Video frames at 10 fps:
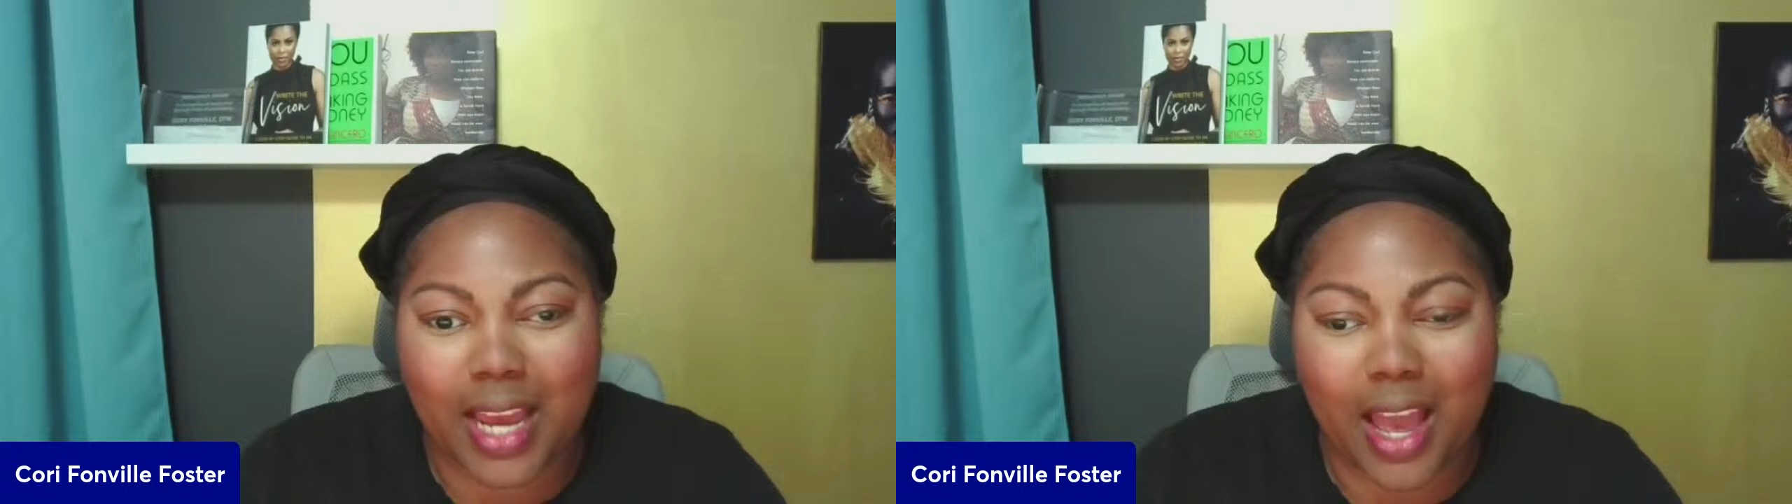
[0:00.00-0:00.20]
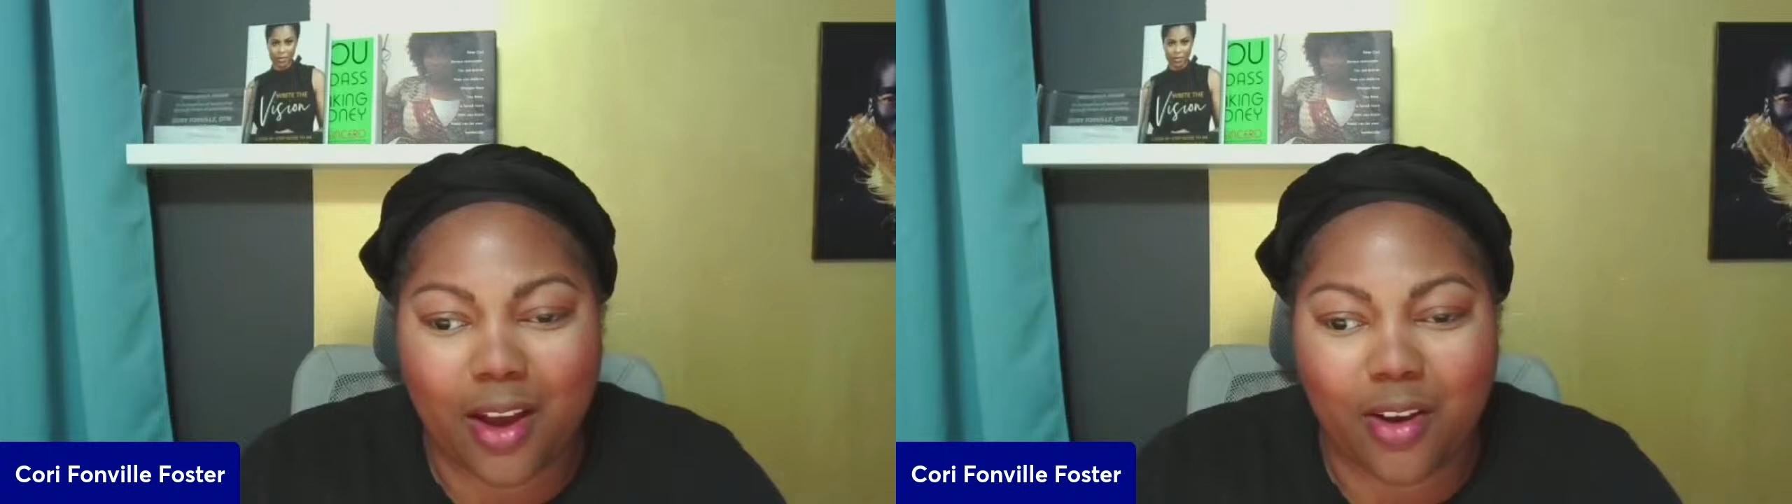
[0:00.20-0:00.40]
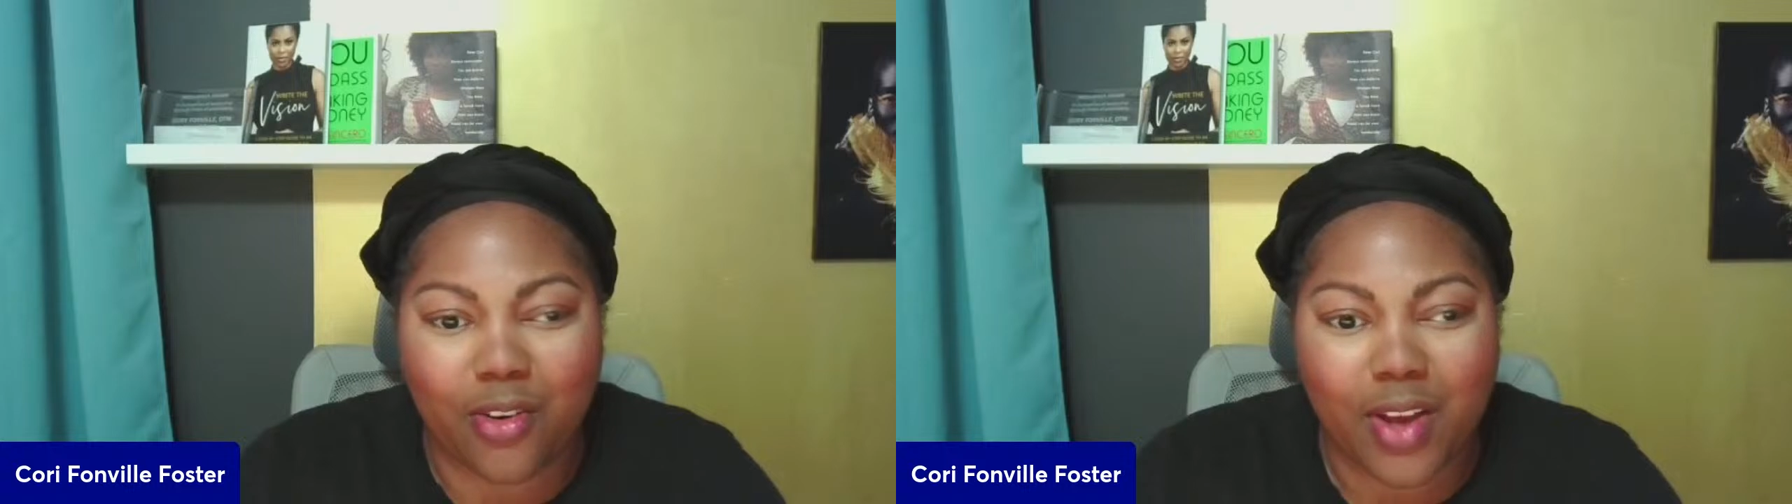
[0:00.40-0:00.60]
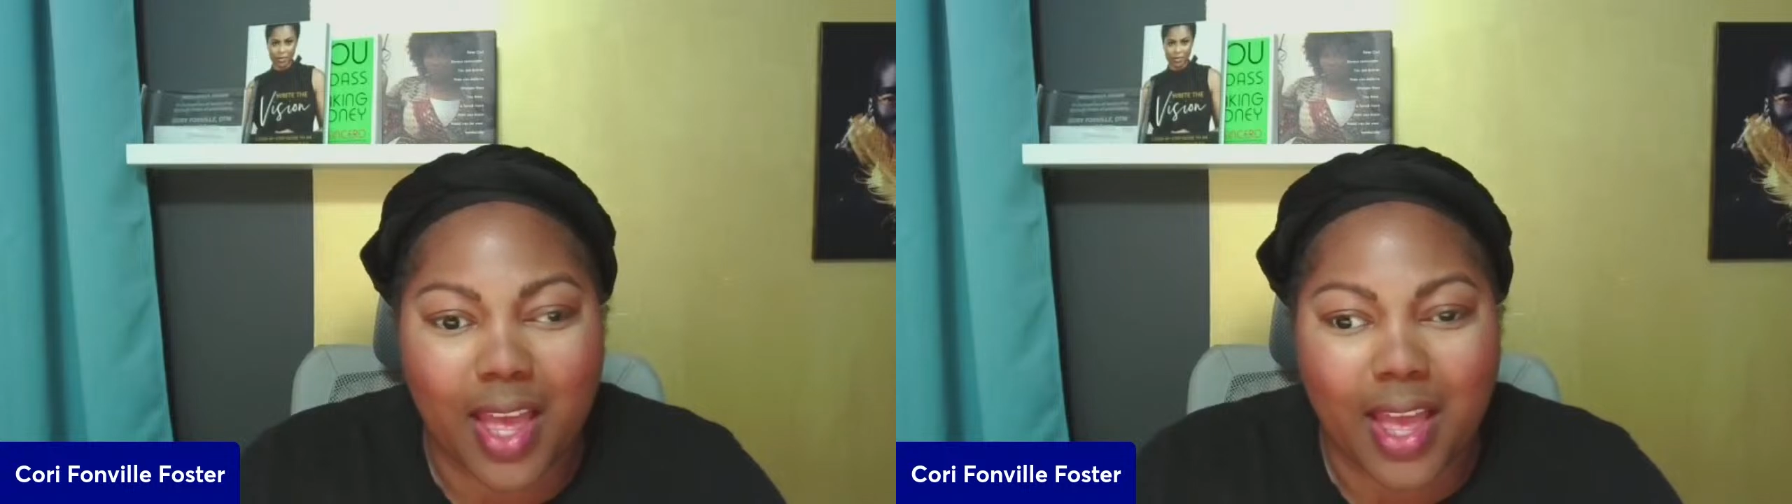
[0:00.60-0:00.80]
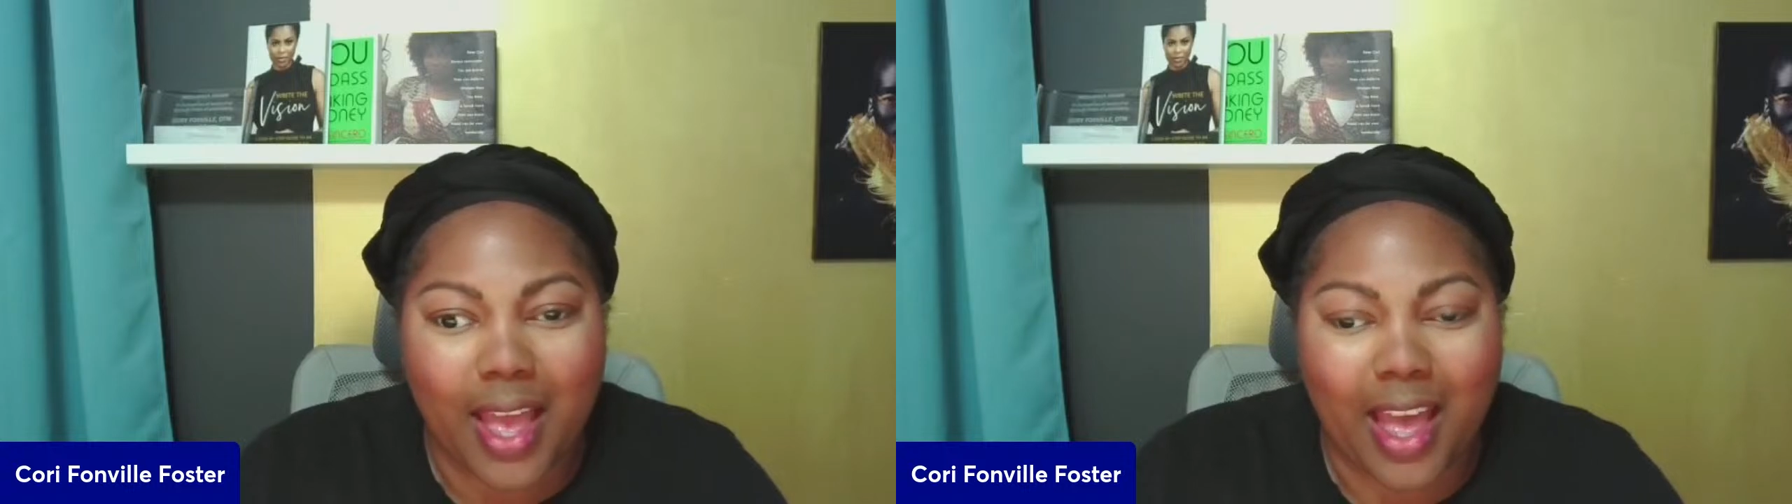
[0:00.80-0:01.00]
How
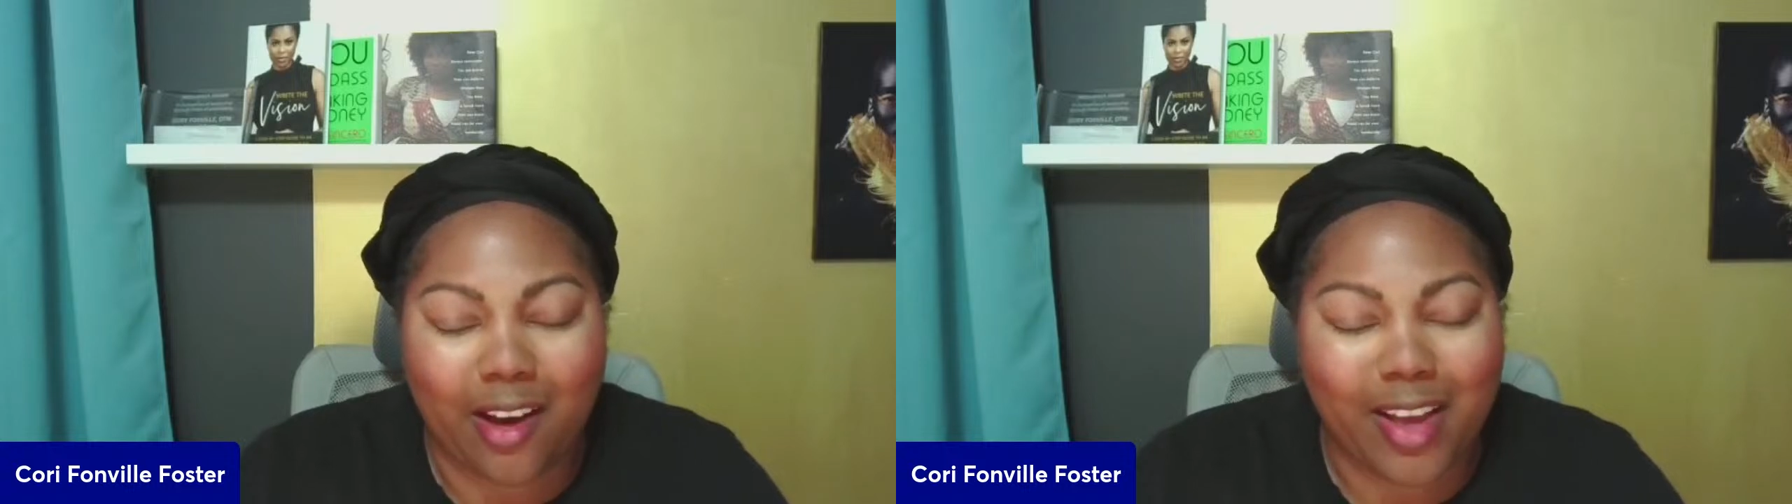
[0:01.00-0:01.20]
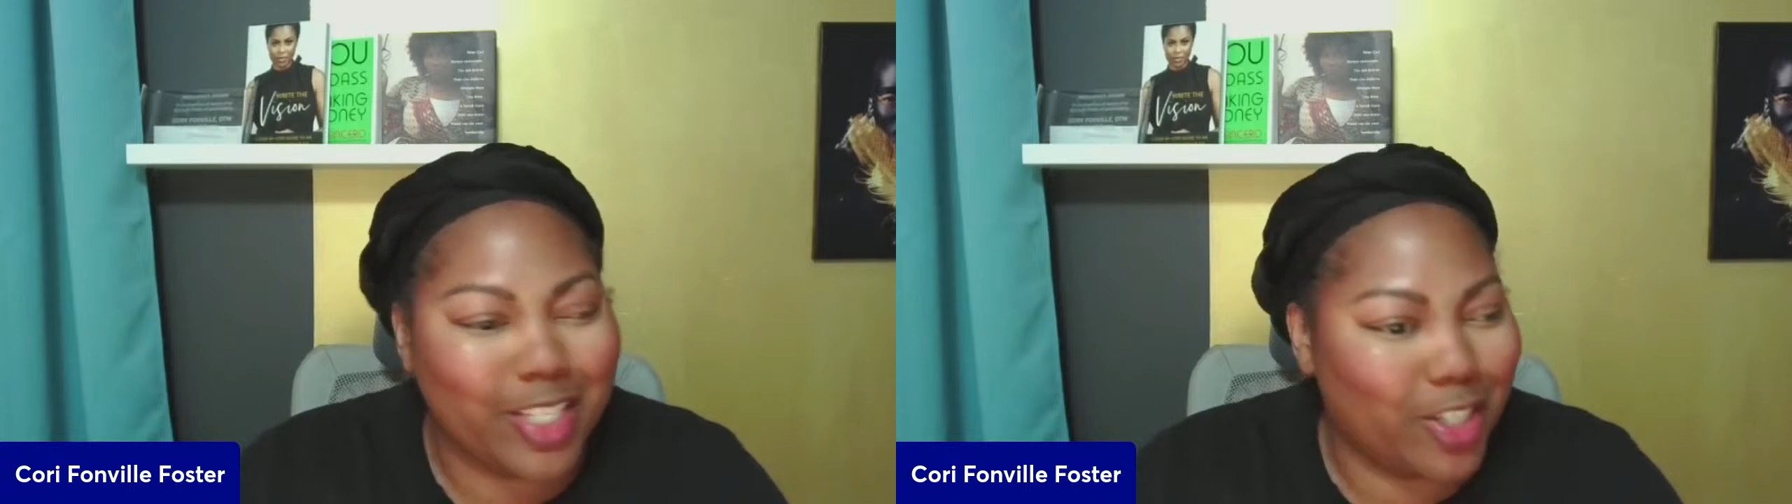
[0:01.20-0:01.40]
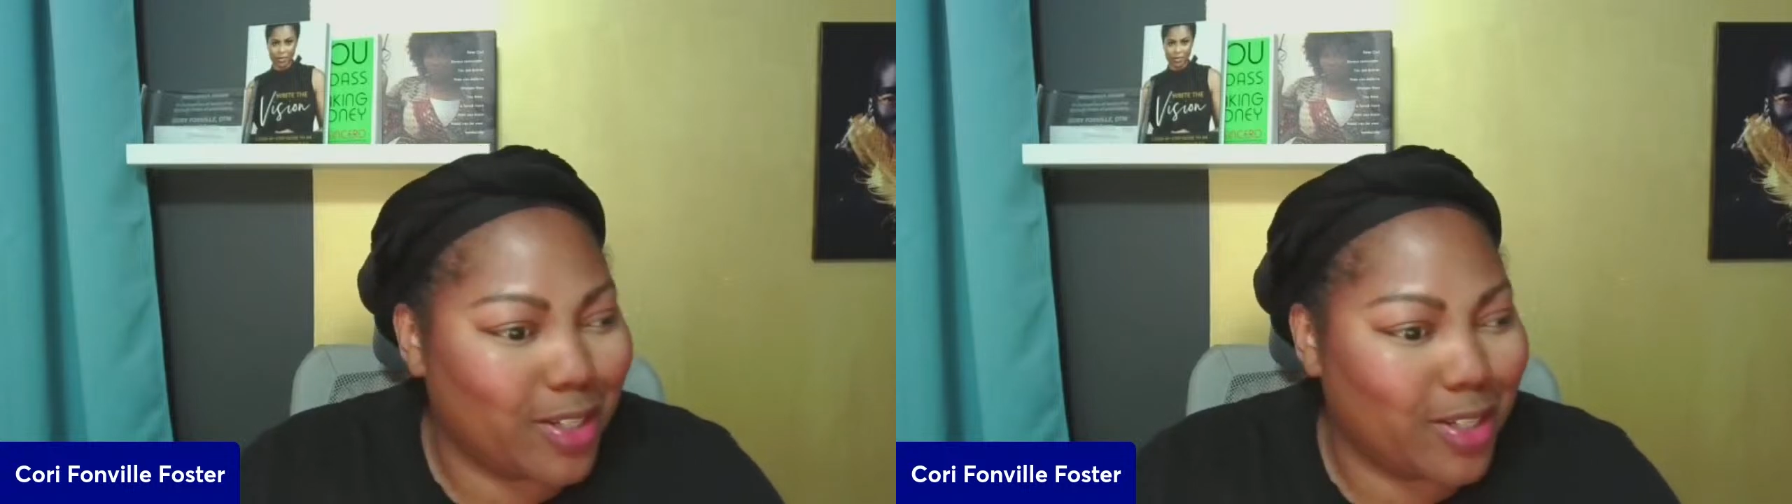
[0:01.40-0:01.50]
has